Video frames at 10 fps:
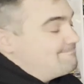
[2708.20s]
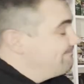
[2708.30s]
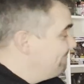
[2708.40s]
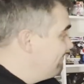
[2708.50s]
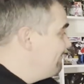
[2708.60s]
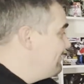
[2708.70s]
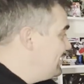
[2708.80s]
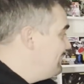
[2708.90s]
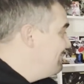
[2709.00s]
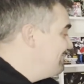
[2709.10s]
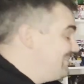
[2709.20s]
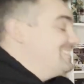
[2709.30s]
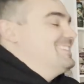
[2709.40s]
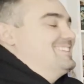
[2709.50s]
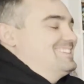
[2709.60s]
Nice. I have
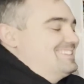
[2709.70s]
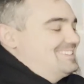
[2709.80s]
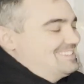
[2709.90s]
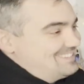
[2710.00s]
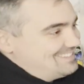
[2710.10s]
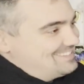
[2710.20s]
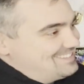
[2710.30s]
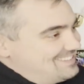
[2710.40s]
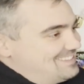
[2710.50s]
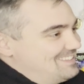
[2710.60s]
one. So I'm